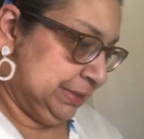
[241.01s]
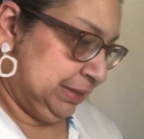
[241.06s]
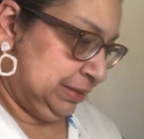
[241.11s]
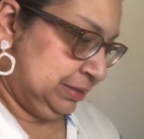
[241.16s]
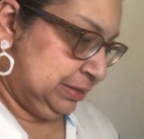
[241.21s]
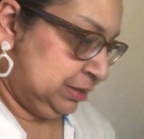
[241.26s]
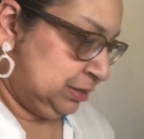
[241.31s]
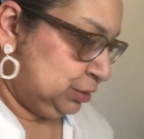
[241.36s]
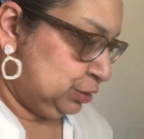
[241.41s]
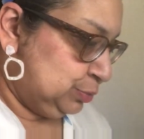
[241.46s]

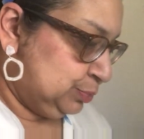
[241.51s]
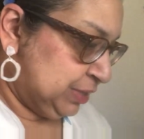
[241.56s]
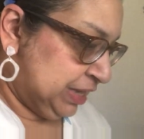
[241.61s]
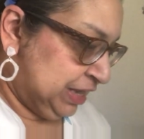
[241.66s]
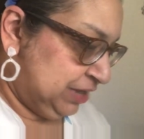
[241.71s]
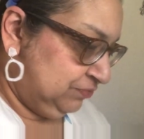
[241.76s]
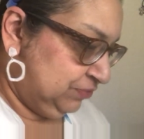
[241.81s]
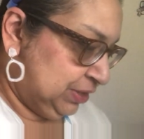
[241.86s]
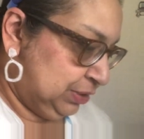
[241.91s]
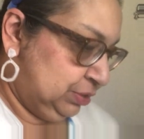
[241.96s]

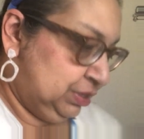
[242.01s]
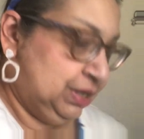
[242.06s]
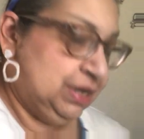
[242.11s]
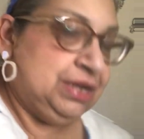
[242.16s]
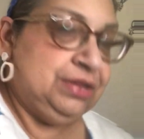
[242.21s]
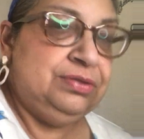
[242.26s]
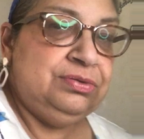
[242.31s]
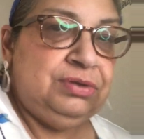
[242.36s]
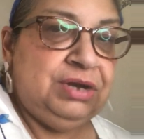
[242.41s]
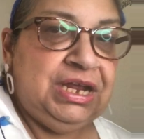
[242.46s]
I found
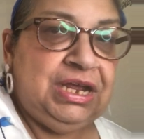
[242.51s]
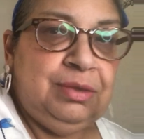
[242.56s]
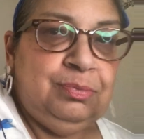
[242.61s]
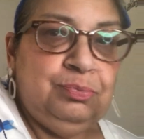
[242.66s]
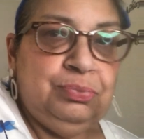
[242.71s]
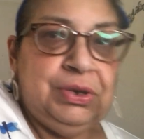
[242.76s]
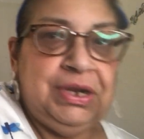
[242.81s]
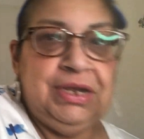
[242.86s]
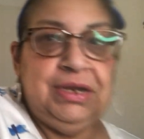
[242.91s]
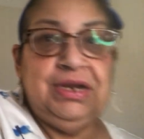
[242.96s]
another name
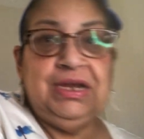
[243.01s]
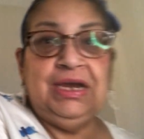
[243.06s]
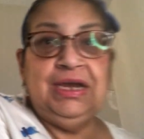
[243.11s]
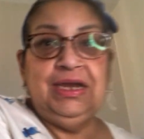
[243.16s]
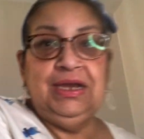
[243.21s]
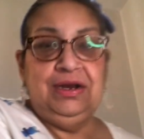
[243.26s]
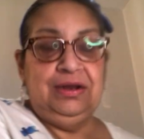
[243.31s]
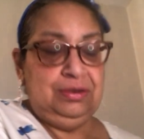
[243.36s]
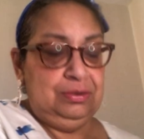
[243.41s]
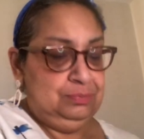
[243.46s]
brand
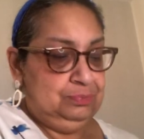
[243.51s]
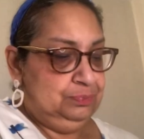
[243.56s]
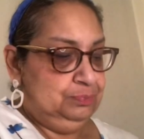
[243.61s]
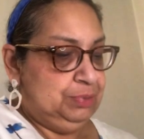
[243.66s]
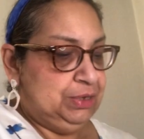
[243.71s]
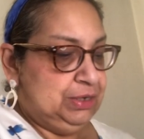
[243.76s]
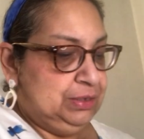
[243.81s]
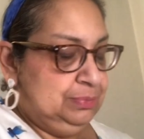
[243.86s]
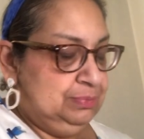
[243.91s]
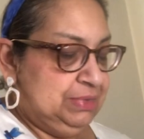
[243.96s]
item,
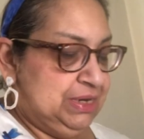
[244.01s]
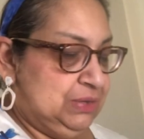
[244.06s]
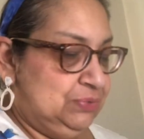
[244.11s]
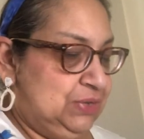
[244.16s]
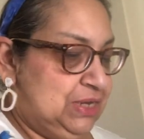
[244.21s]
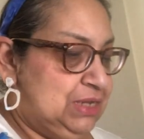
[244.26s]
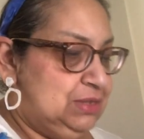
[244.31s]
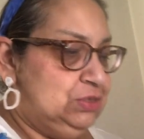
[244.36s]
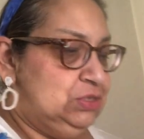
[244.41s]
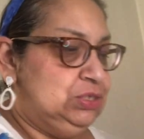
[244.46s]
pardon my
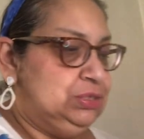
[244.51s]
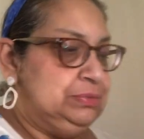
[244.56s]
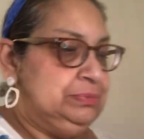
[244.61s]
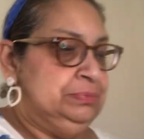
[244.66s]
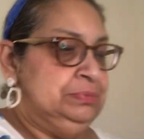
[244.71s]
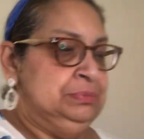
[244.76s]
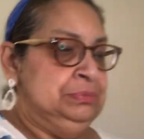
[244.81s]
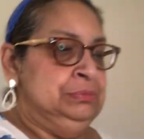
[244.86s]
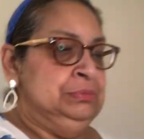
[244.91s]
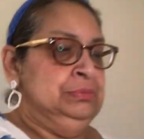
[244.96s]
reach,
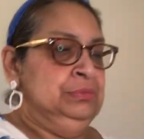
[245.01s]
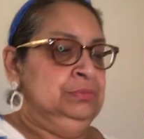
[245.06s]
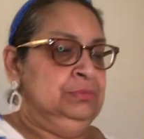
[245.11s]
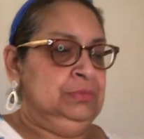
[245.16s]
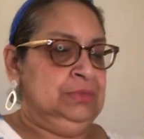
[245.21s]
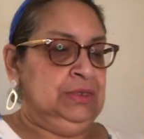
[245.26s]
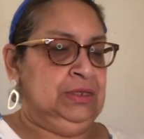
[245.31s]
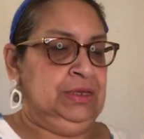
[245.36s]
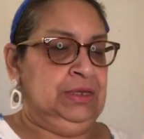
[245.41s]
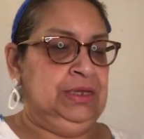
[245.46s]

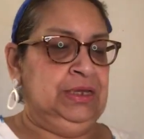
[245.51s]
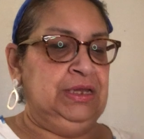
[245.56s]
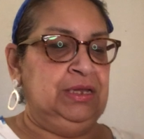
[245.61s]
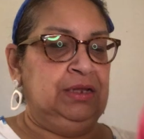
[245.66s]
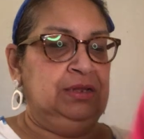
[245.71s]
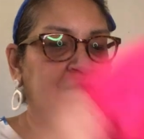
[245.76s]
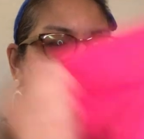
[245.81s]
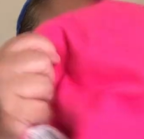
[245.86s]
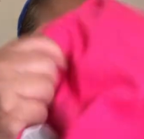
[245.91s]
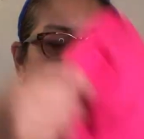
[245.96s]

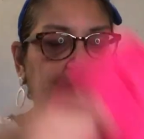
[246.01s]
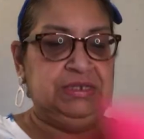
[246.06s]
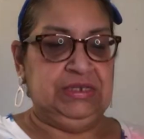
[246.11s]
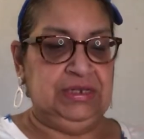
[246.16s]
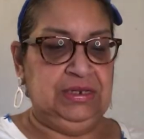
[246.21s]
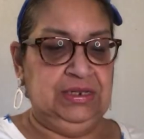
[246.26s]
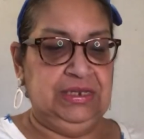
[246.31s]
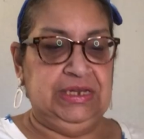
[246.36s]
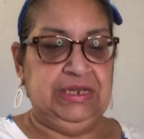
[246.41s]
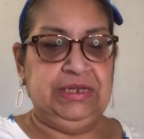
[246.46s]
and this was
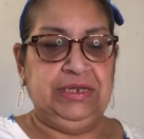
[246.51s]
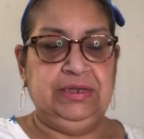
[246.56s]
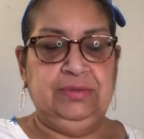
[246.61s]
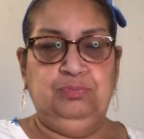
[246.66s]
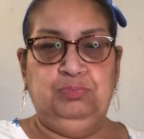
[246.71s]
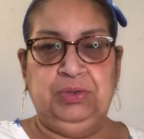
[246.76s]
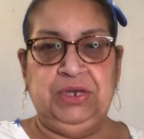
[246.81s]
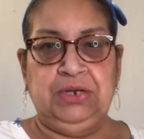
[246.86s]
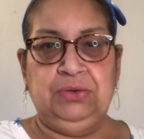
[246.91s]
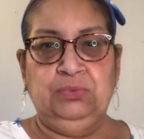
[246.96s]
in the
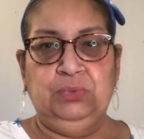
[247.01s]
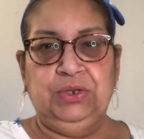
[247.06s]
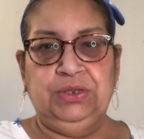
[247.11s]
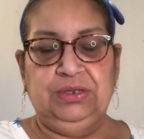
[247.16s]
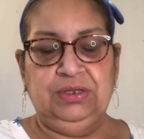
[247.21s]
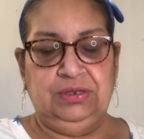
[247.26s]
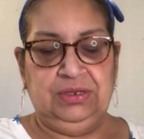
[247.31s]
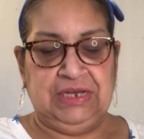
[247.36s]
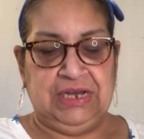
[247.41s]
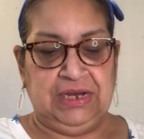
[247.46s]
bin
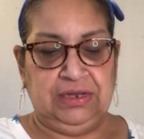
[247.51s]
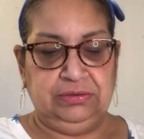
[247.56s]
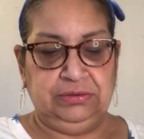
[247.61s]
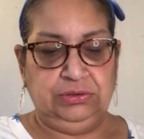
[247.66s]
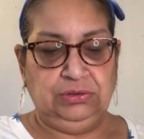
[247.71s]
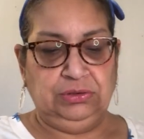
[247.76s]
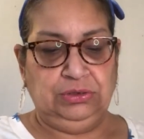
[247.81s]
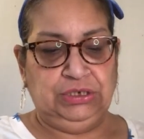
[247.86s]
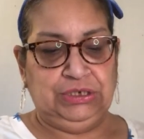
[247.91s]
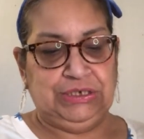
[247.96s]
with the
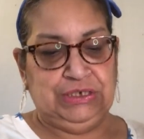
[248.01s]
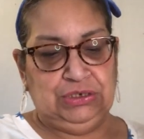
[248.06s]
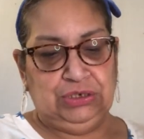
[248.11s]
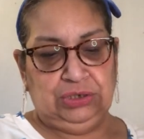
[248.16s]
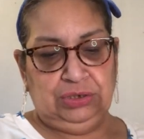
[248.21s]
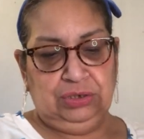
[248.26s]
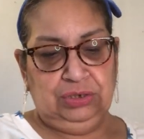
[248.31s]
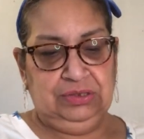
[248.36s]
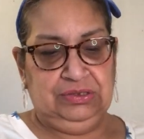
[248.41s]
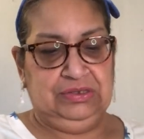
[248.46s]
dollar
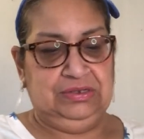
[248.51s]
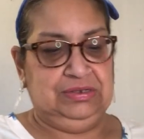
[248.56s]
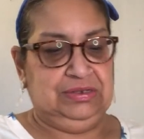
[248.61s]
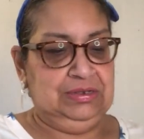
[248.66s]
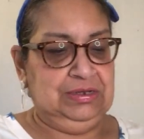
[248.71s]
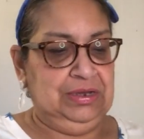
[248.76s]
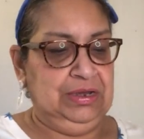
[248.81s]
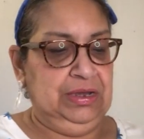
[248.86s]
t-shirts.